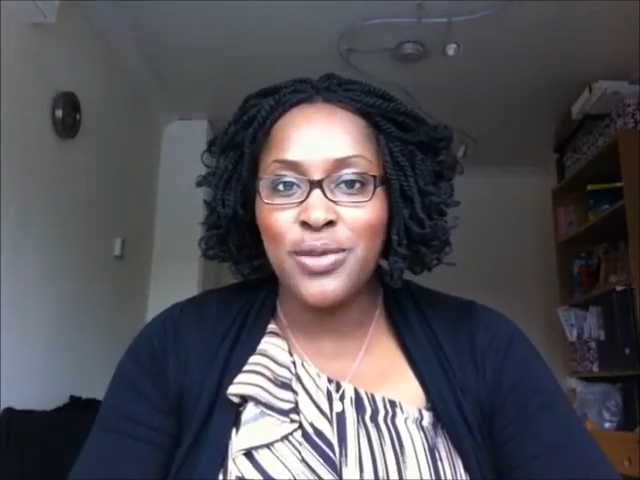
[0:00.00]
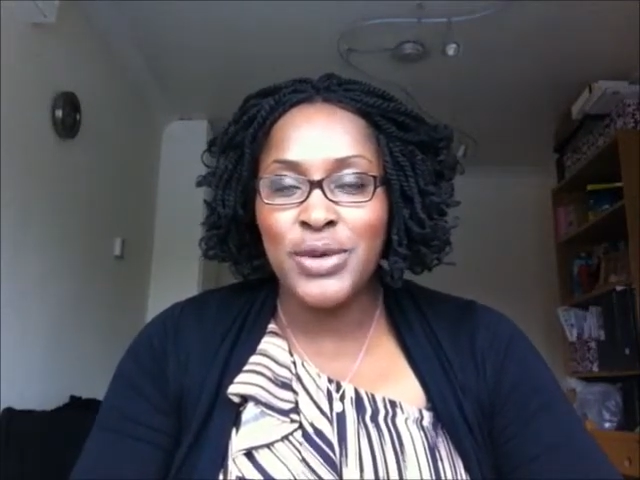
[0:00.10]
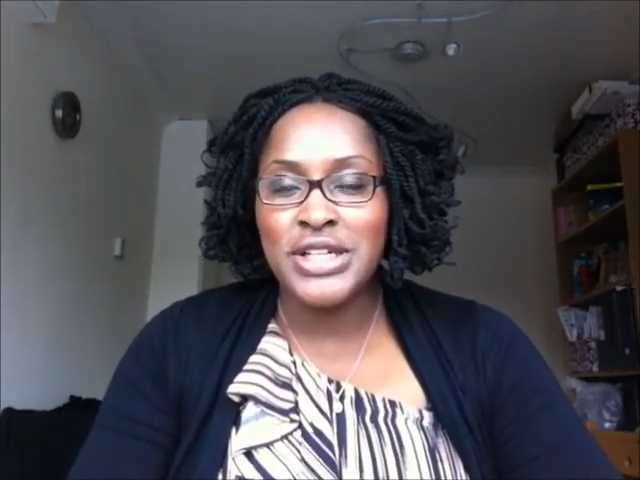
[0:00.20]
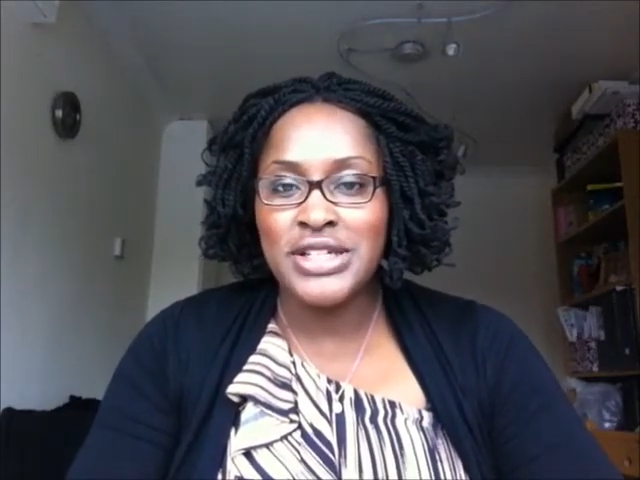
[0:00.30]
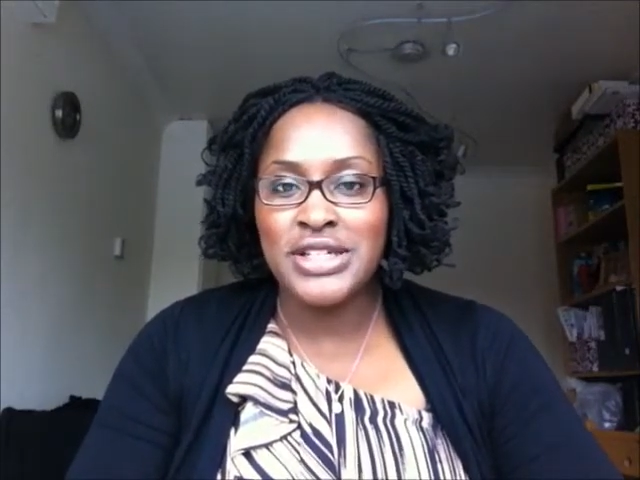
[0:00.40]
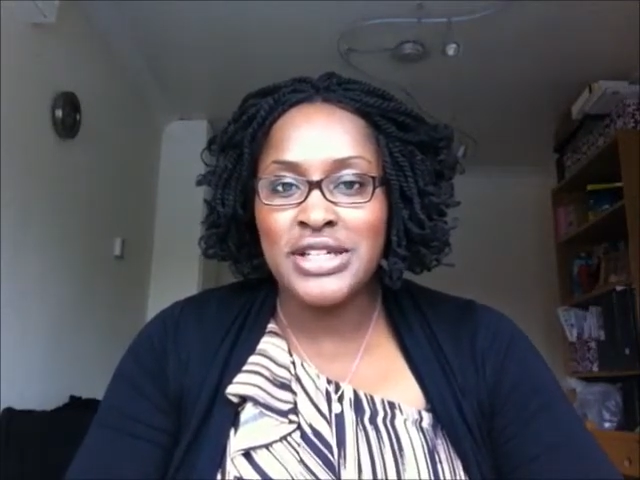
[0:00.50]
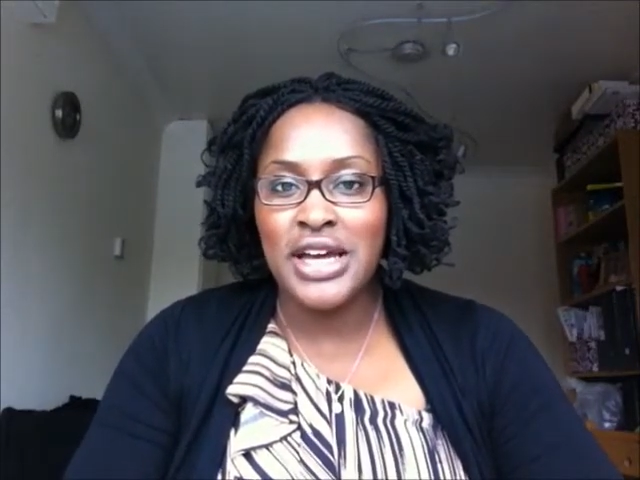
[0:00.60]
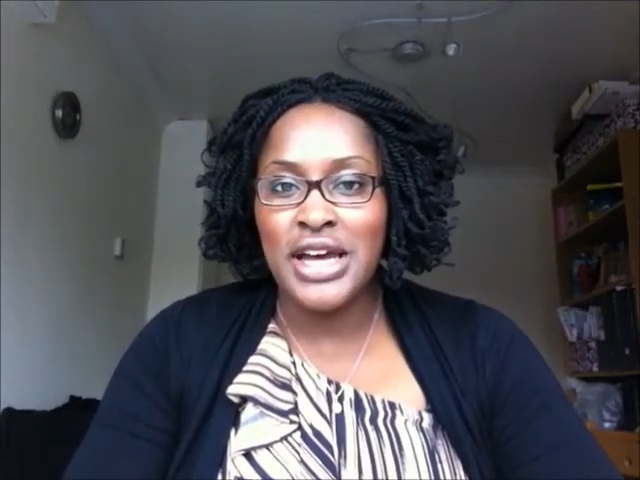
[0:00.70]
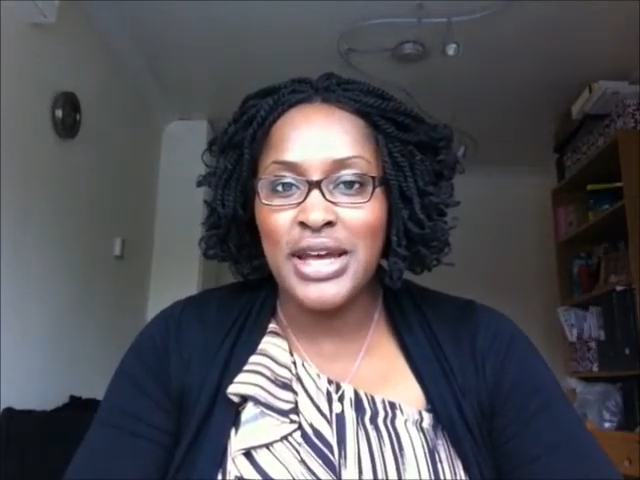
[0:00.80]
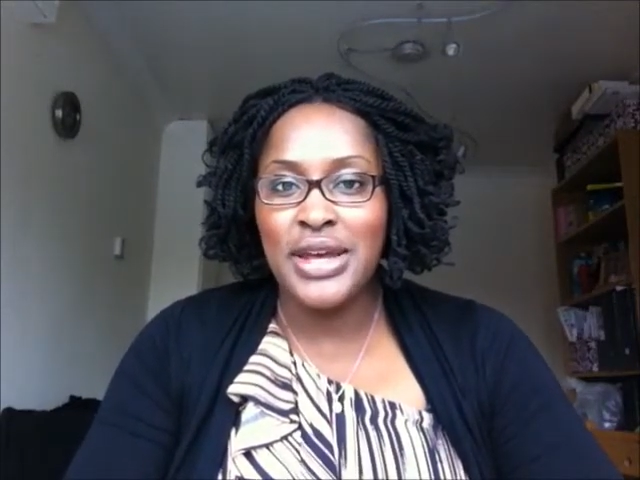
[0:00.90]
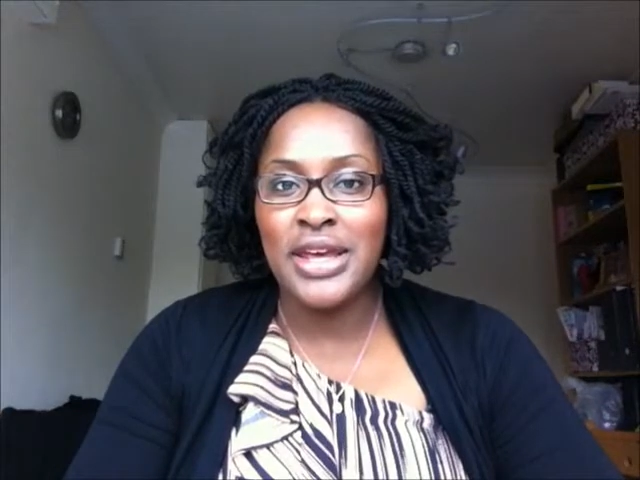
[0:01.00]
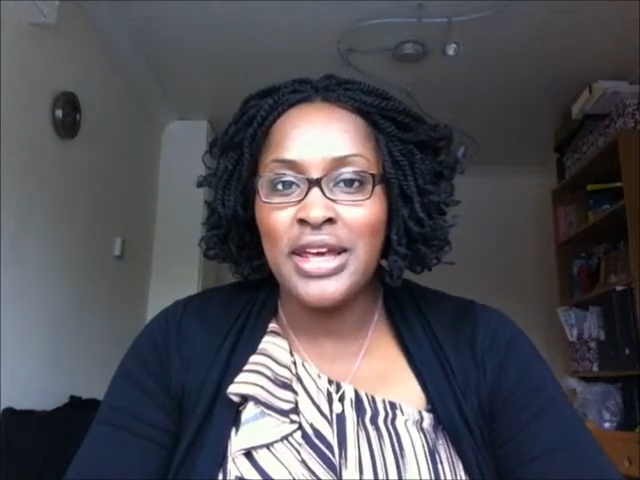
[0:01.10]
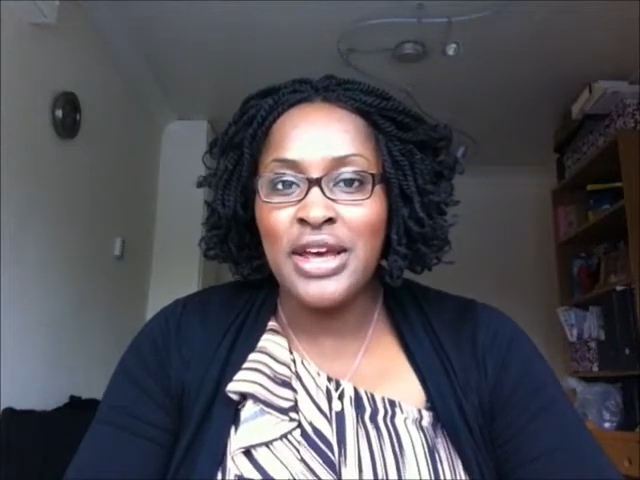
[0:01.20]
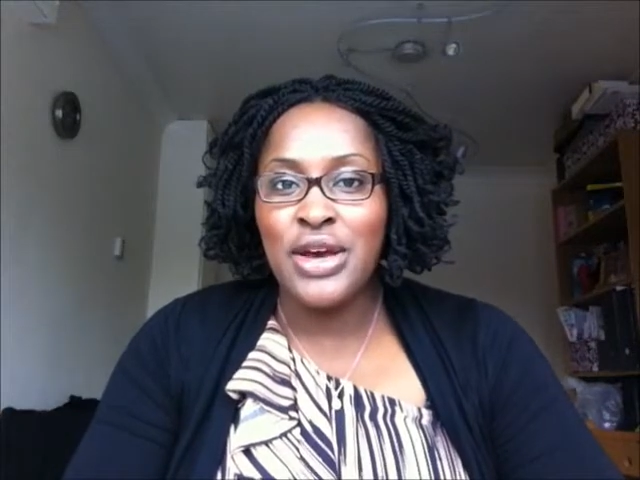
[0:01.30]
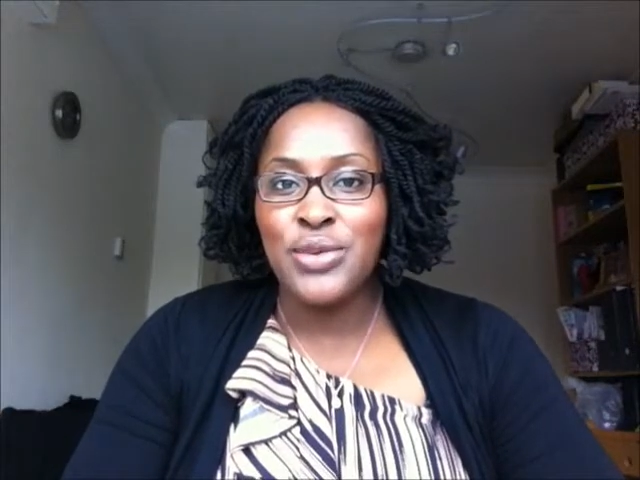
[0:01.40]
at which I
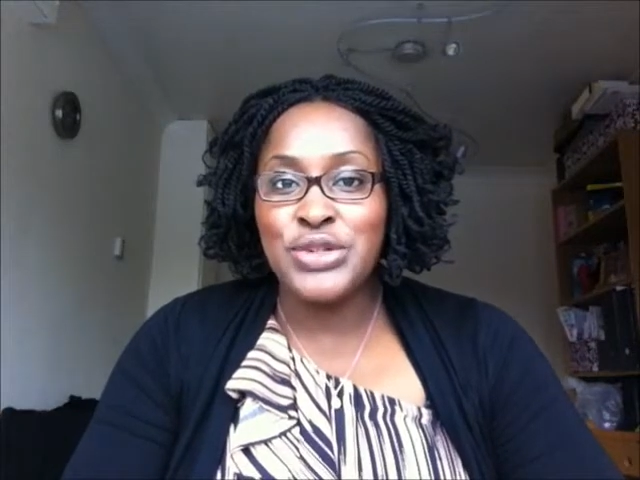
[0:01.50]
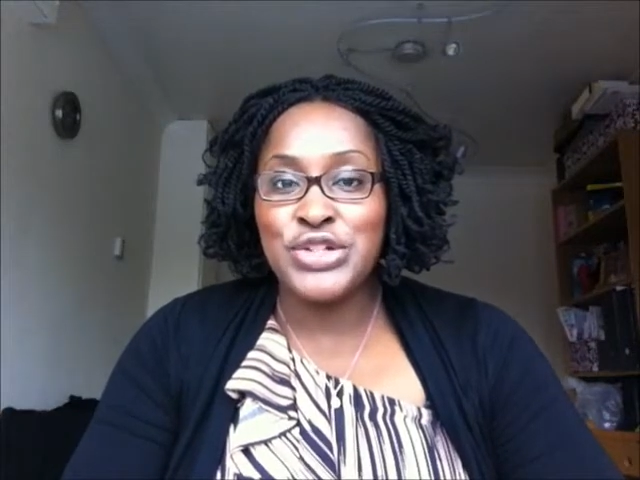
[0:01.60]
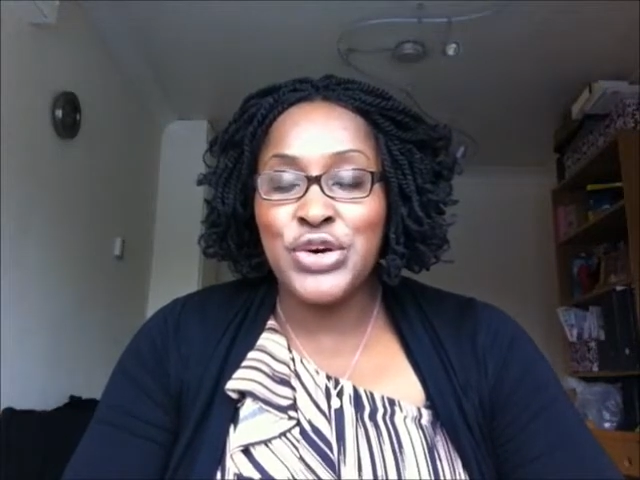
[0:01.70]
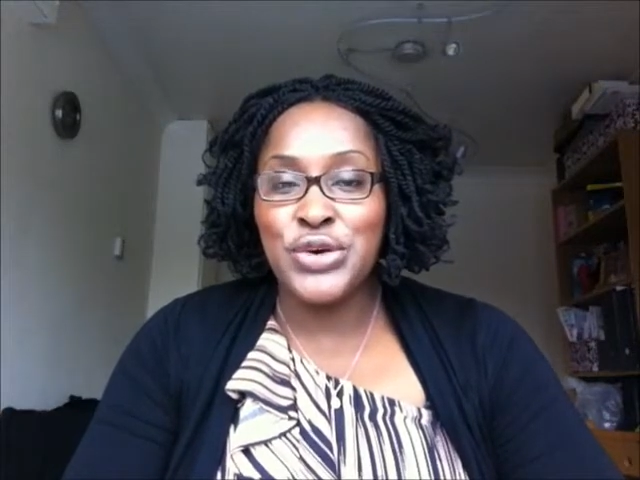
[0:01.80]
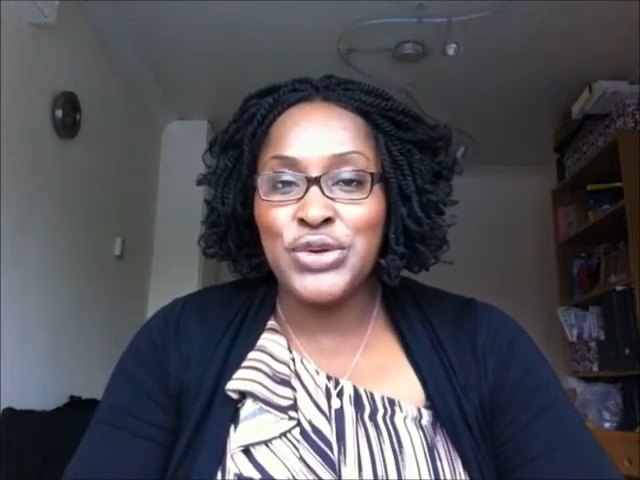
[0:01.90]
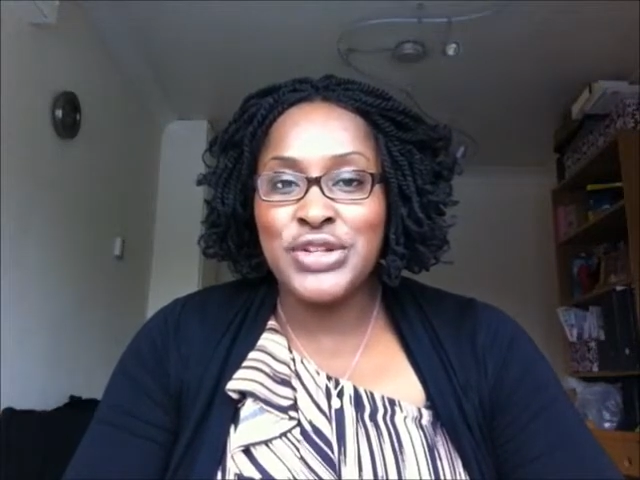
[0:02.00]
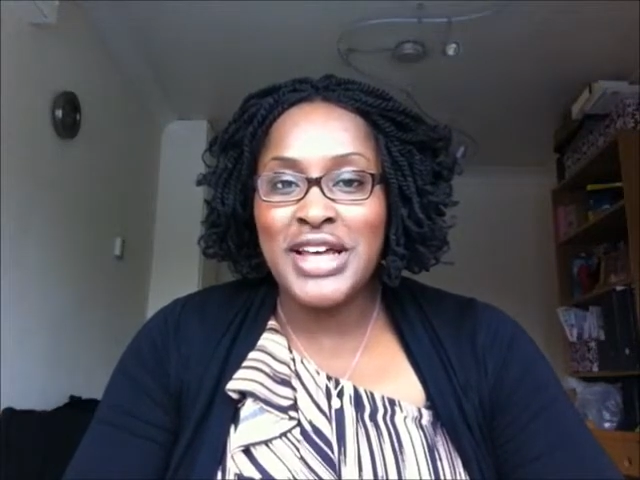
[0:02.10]
was told